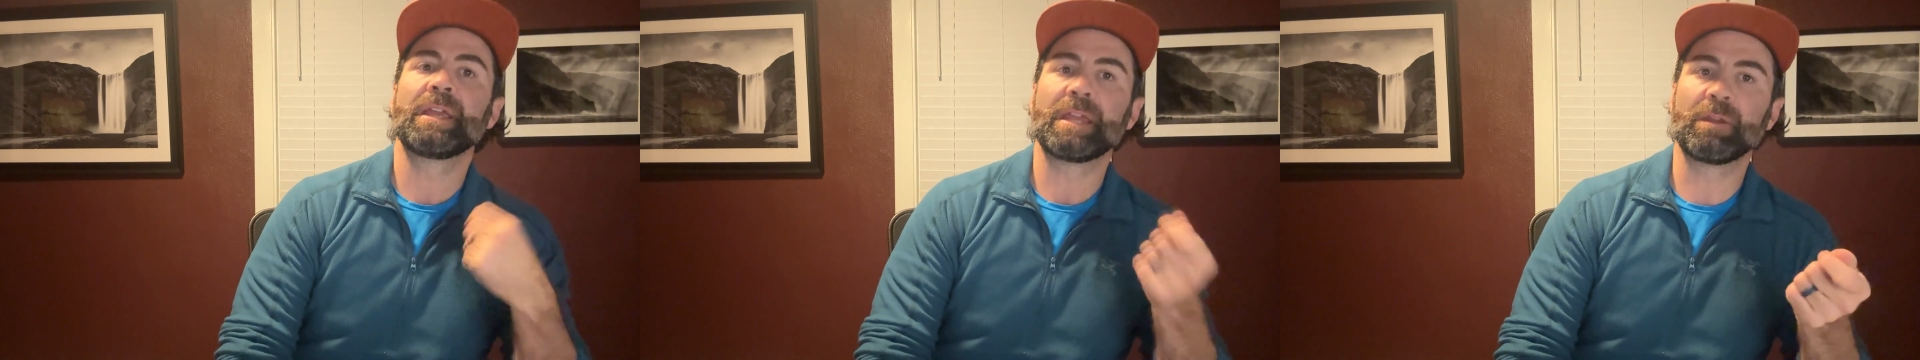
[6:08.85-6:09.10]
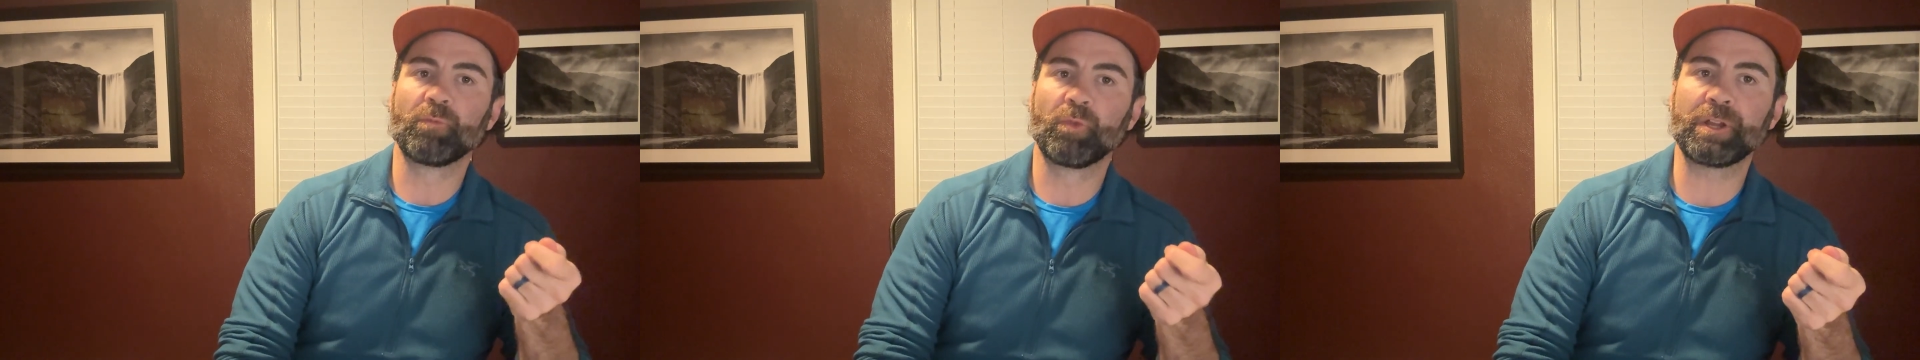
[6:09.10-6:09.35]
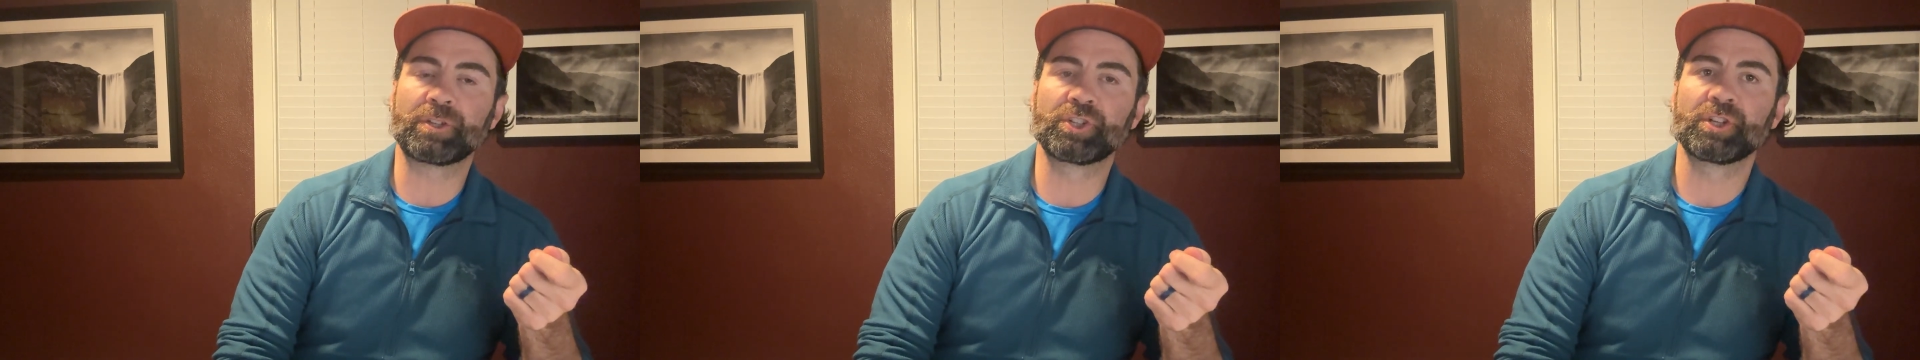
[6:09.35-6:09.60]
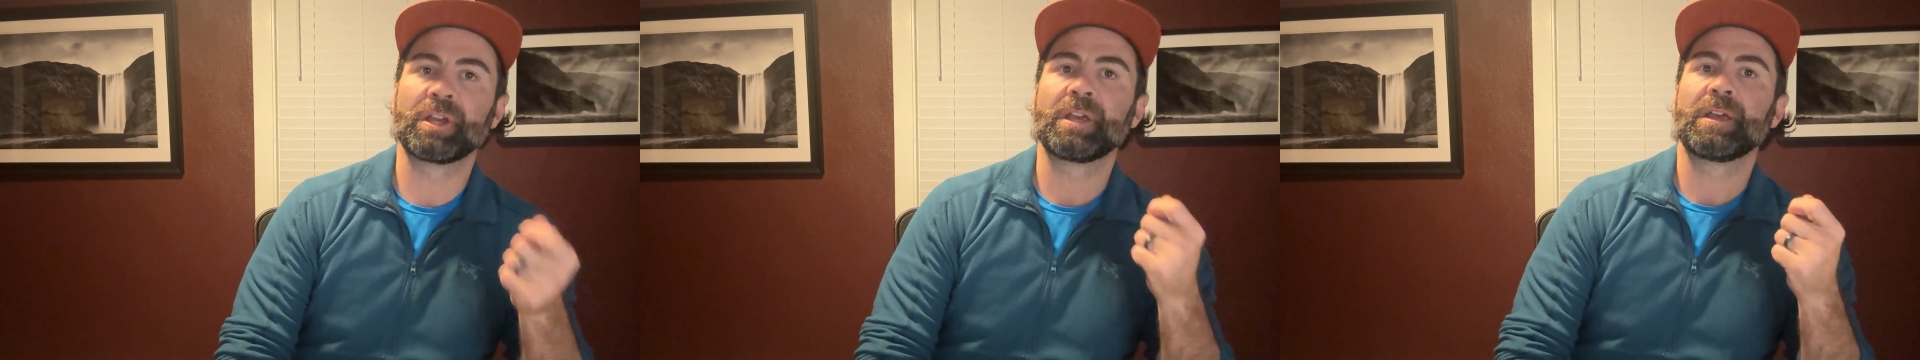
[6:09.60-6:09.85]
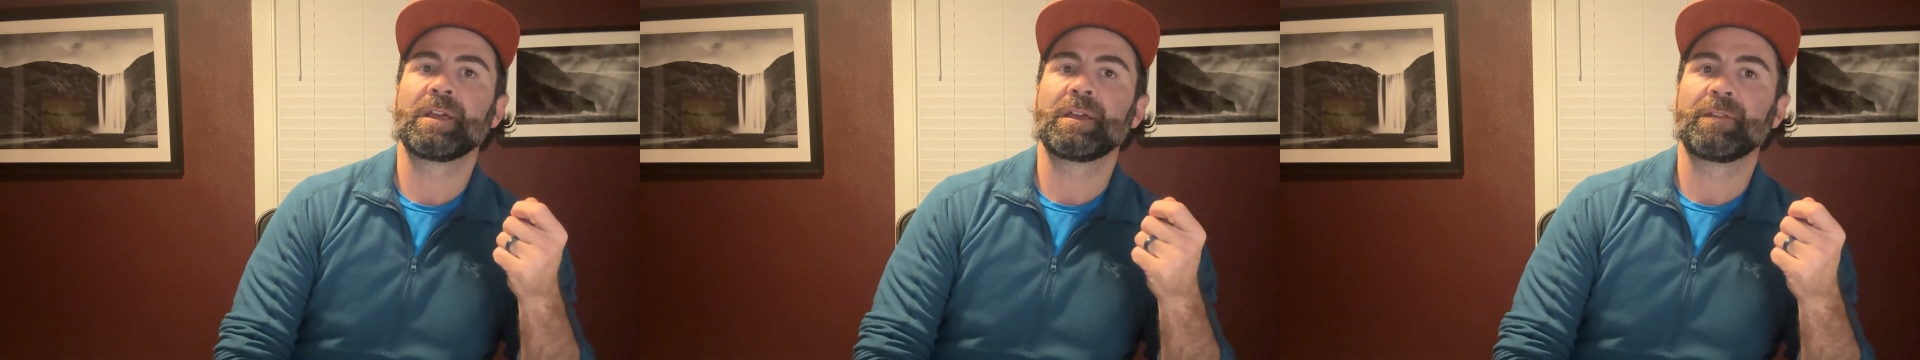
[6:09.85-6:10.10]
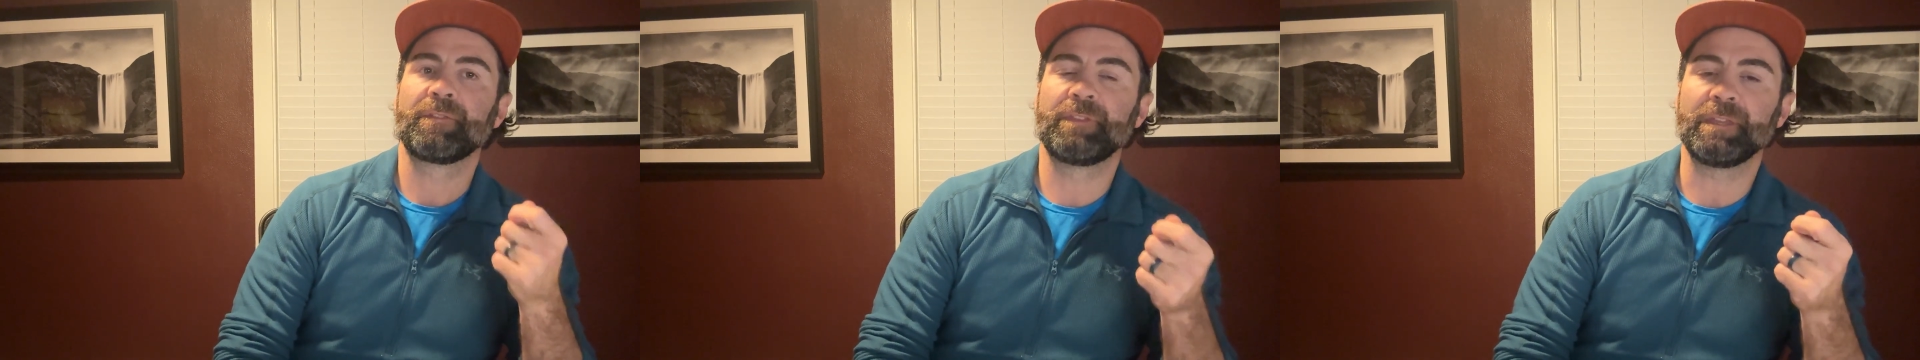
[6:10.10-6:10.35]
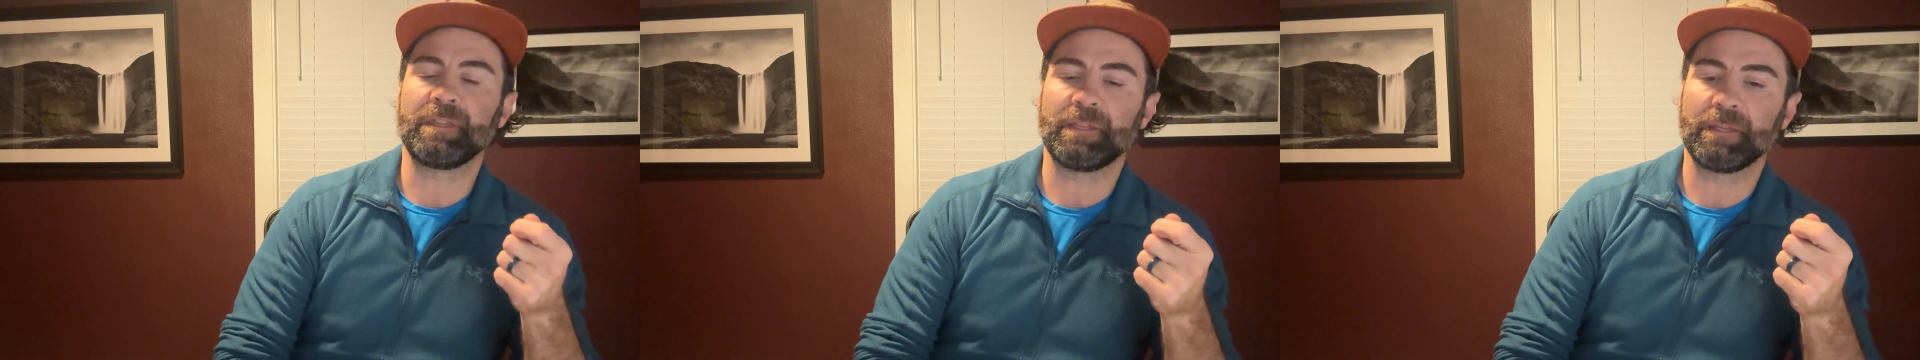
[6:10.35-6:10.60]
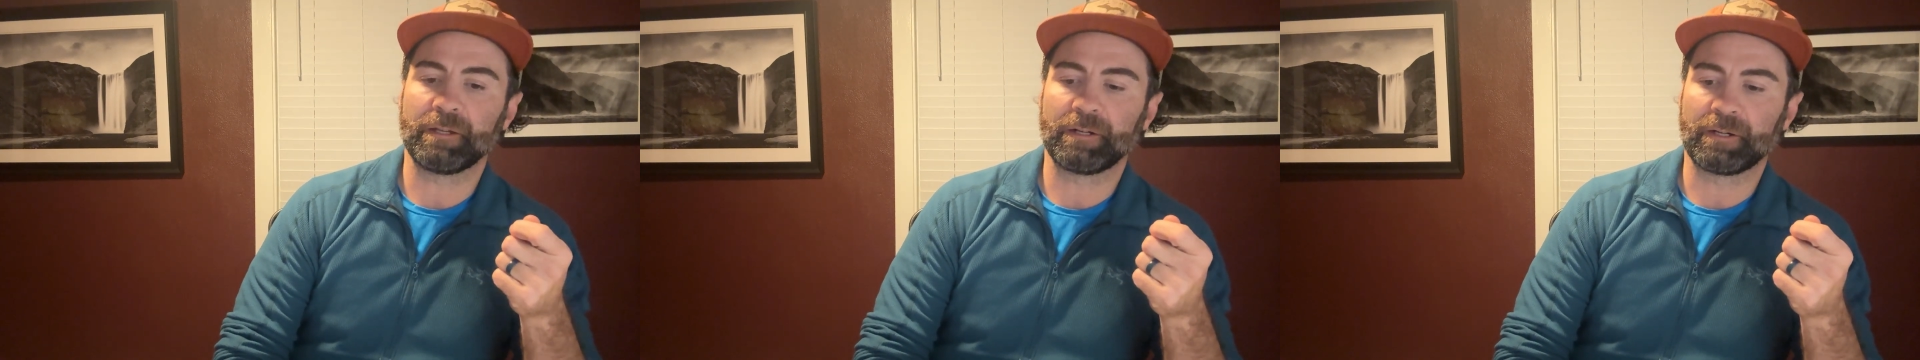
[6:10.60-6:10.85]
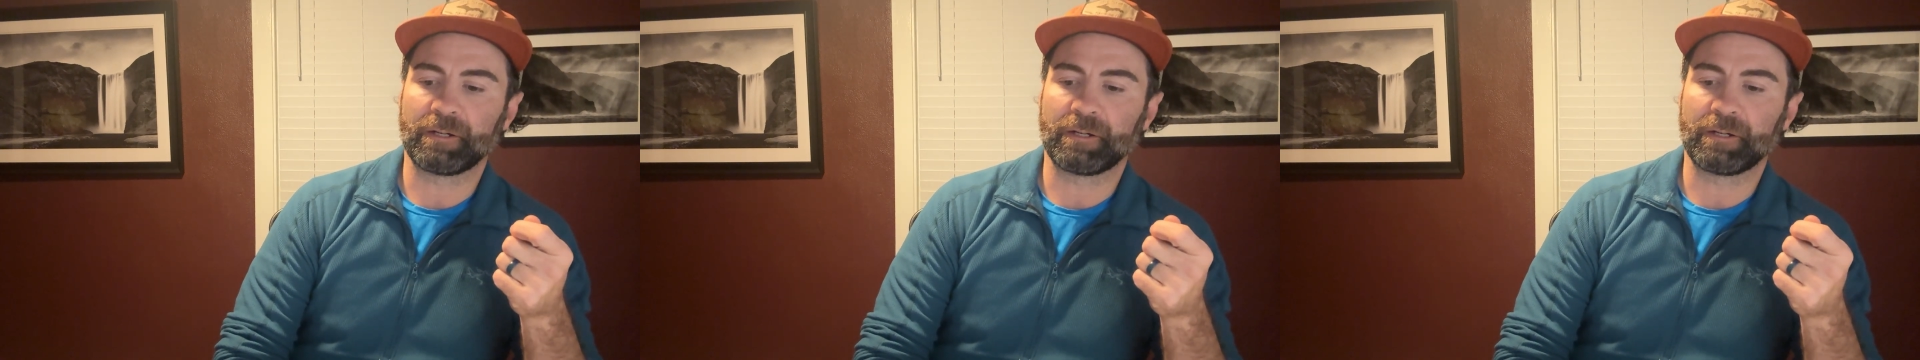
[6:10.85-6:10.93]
in which the